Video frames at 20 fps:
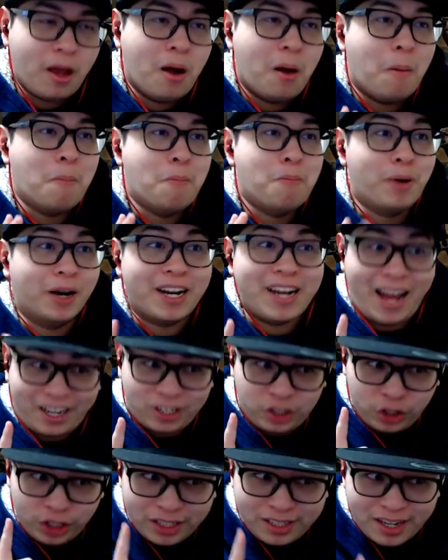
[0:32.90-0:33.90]
but it
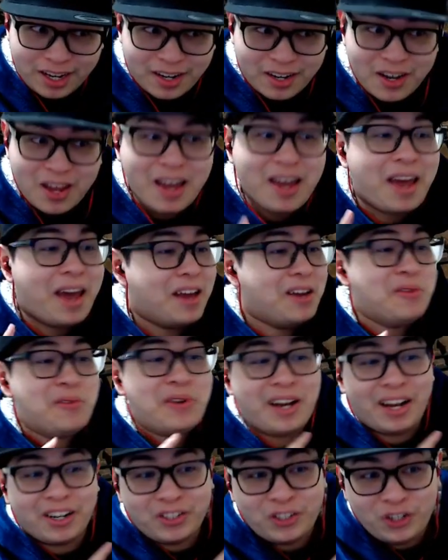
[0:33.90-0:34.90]
actually did. And you can
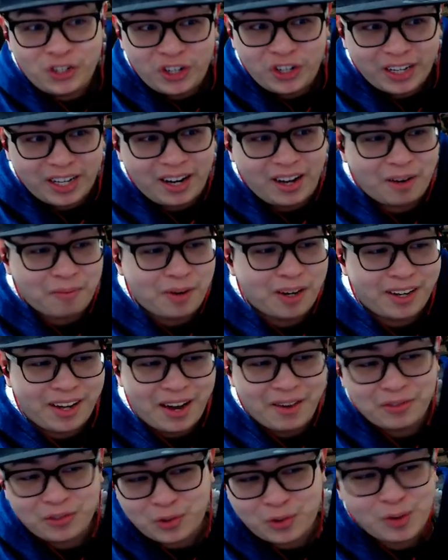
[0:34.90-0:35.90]
actually check it out on my
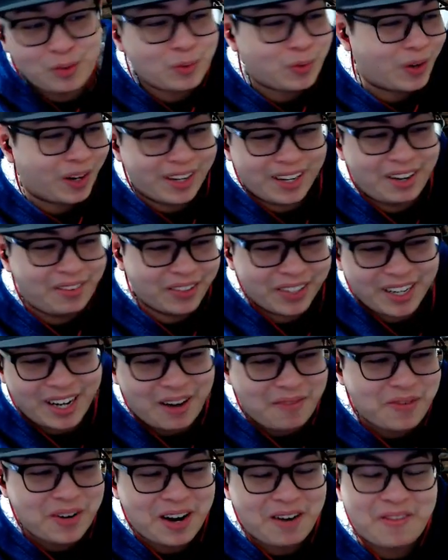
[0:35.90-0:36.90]
live streams when I leveled it
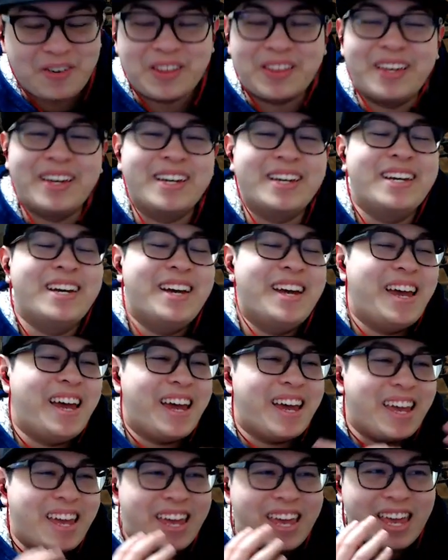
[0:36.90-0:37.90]
up and everything.
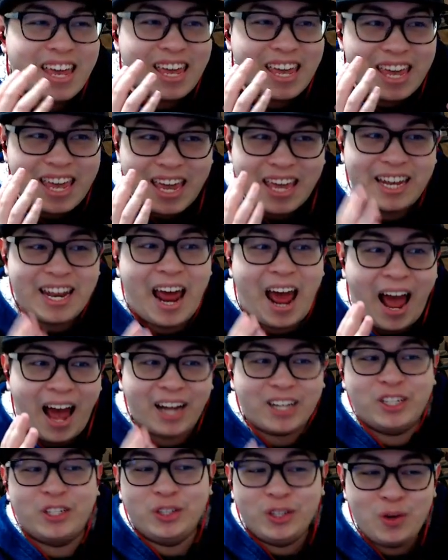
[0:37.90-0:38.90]
It
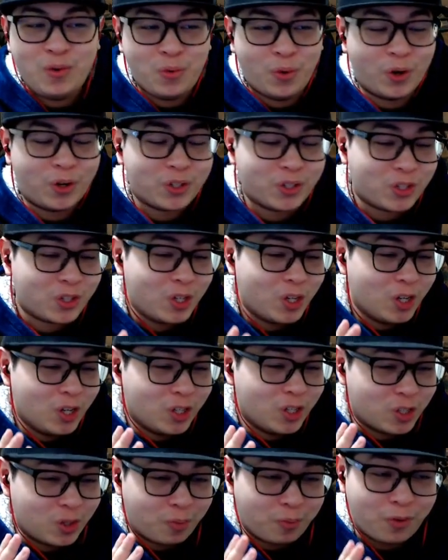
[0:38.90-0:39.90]
actually works
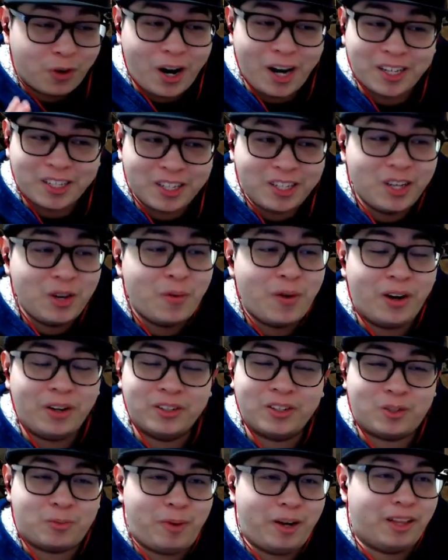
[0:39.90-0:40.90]
surprisingly well,
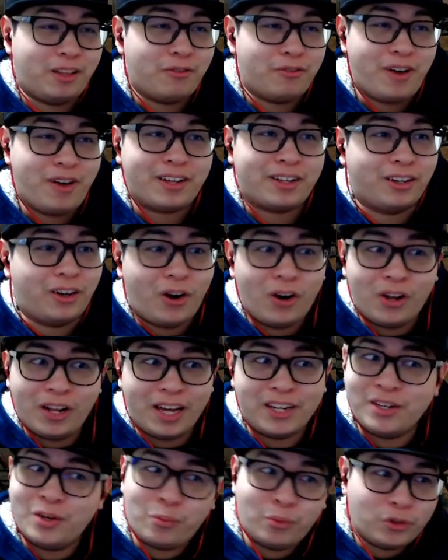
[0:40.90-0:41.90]
despite the fact that all I
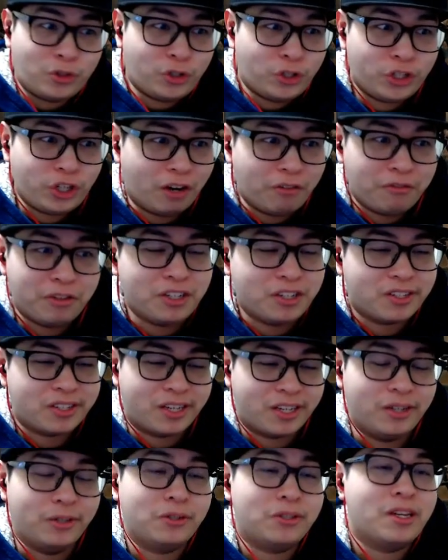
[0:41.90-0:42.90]
did was shove in
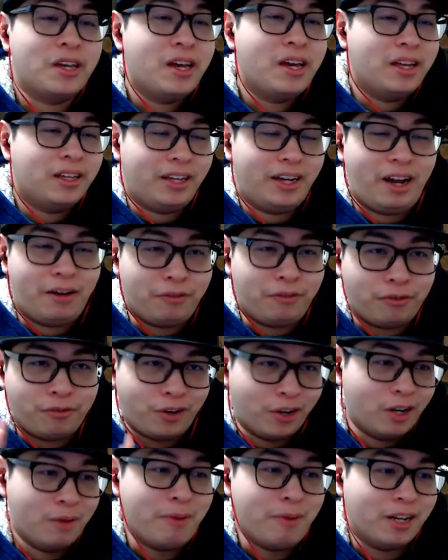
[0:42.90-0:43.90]
skills that have a
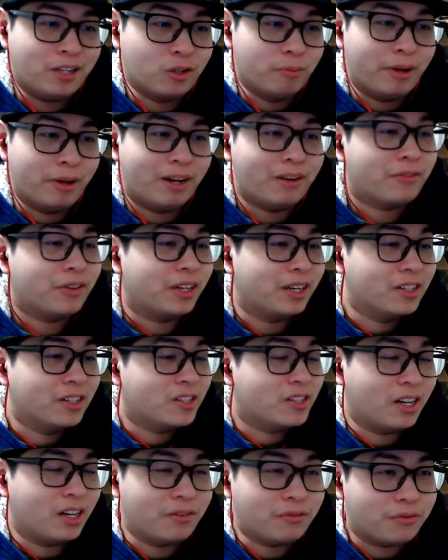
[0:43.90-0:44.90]
fundamental benefit
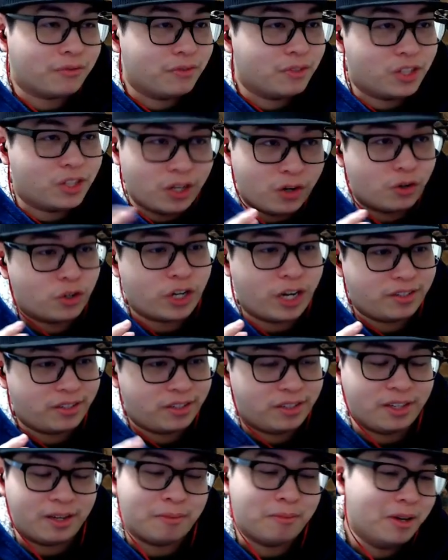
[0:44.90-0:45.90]
instead of synergizing
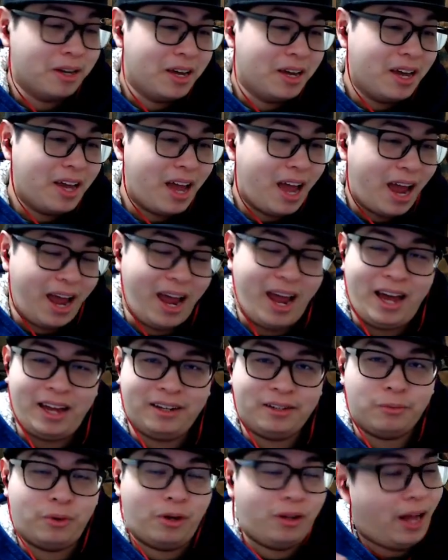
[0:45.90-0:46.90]
them.
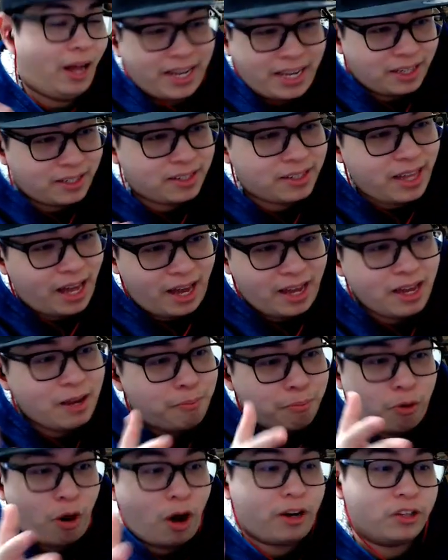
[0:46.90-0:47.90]
And, well, I guess that it
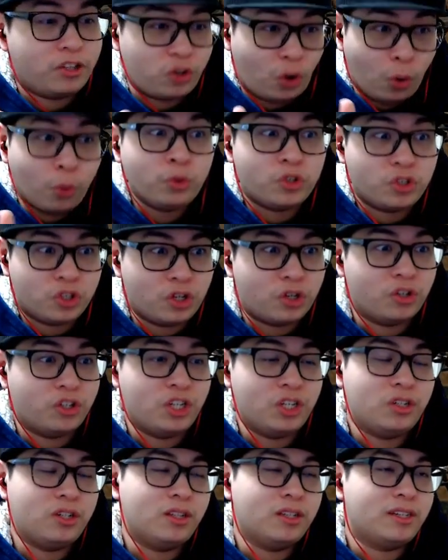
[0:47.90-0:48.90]
brought its own
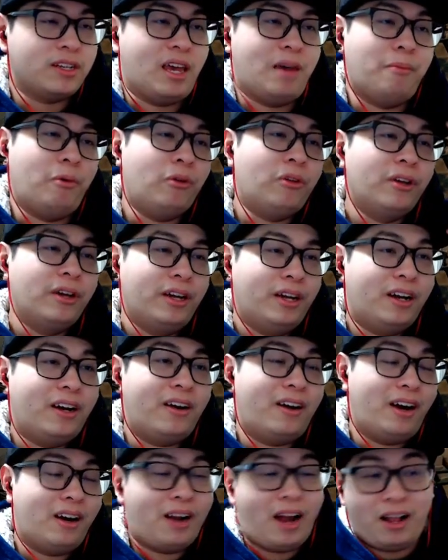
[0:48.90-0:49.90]
synergy to the table. All
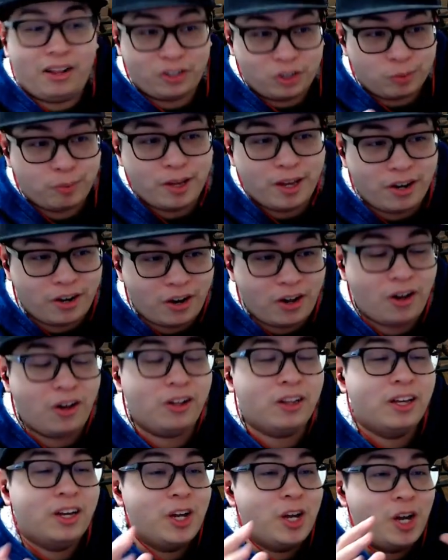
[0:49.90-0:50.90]
right, I'll explain it all
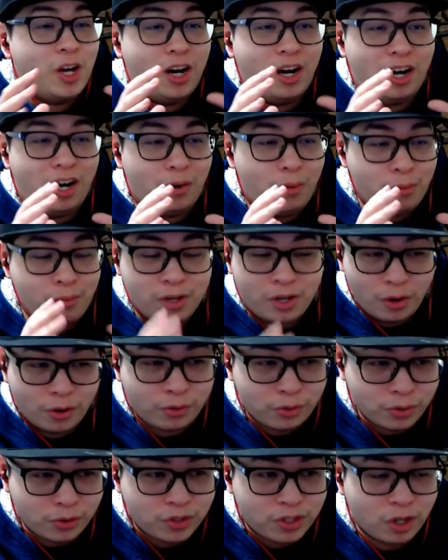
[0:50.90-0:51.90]
when we go
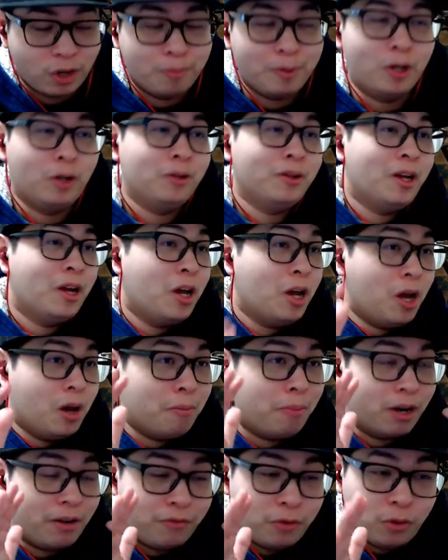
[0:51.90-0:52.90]
through the skill build.
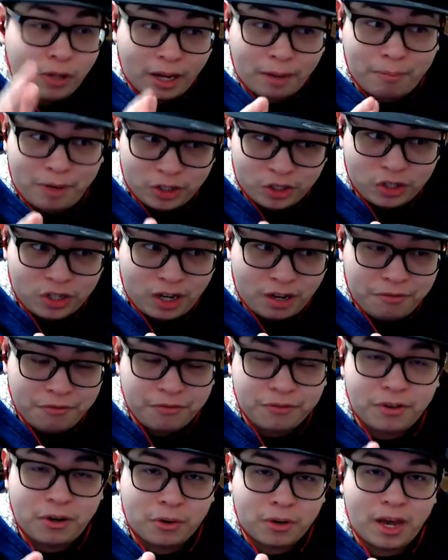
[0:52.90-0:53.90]
But if you like my stuff,
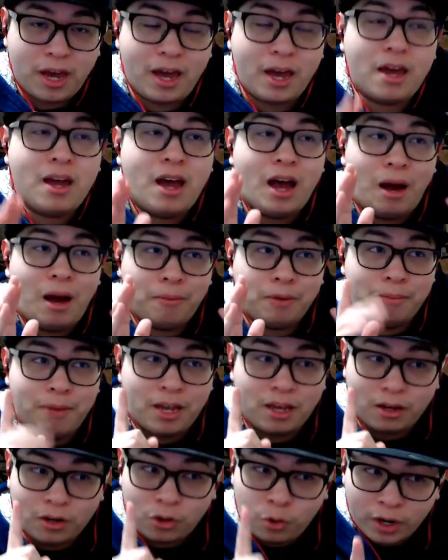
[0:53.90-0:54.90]
okay, I'm going to
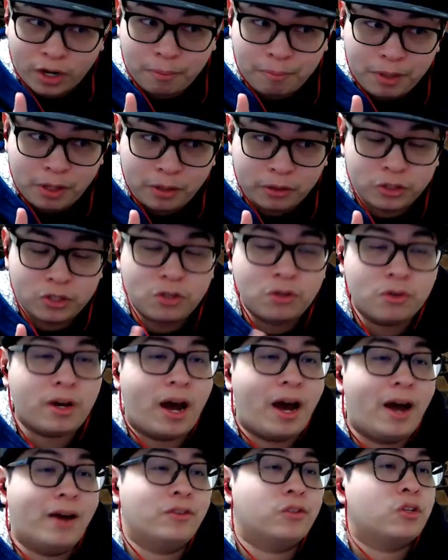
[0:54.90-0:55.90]
make a quick appeal to you
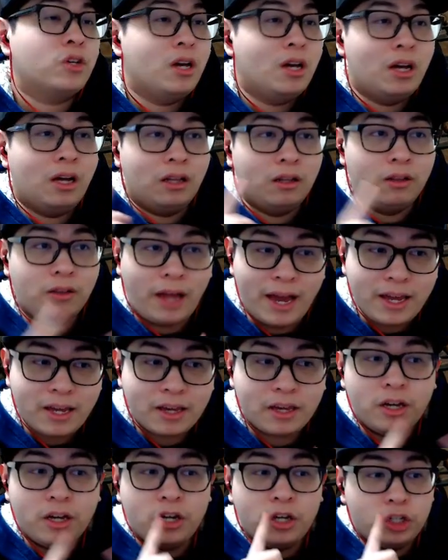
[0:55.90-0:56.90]
guys. Like,
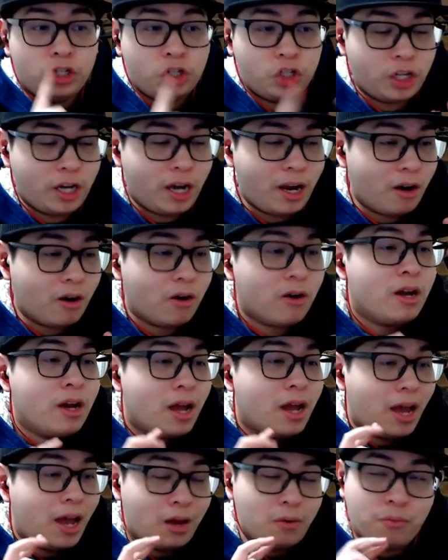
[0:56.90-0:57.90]
share,
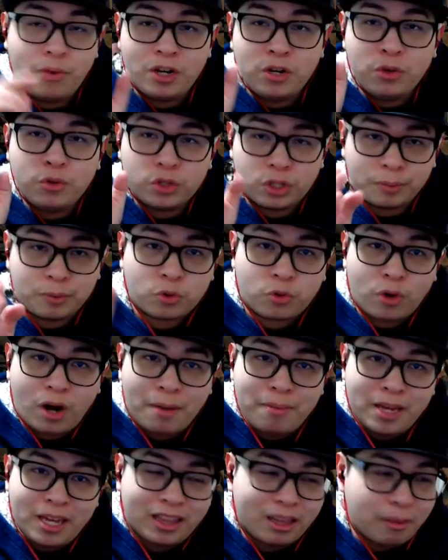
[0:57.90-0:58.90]
and when you subscribe,
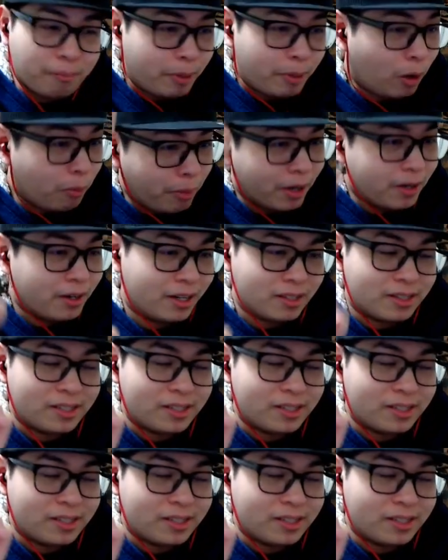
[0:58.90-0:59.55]
hit the bell button and set